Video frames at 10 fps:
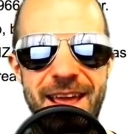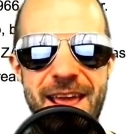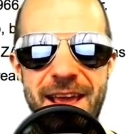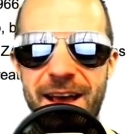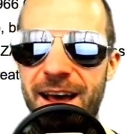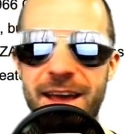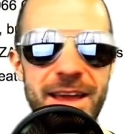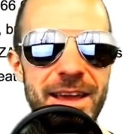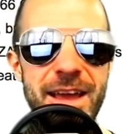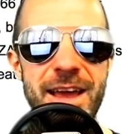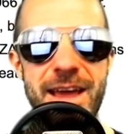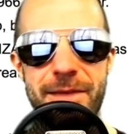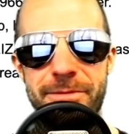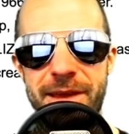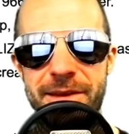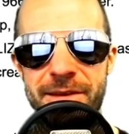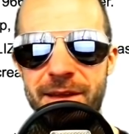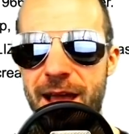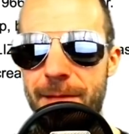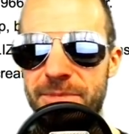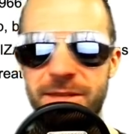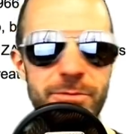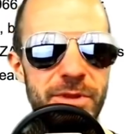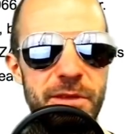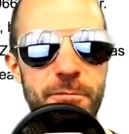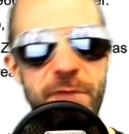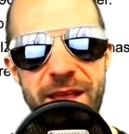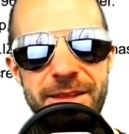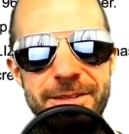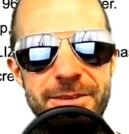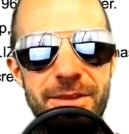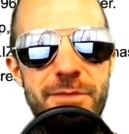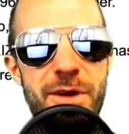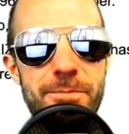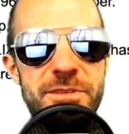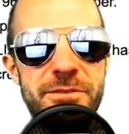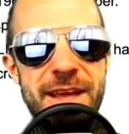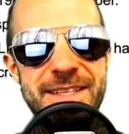AI and then absolutely failing to live up to that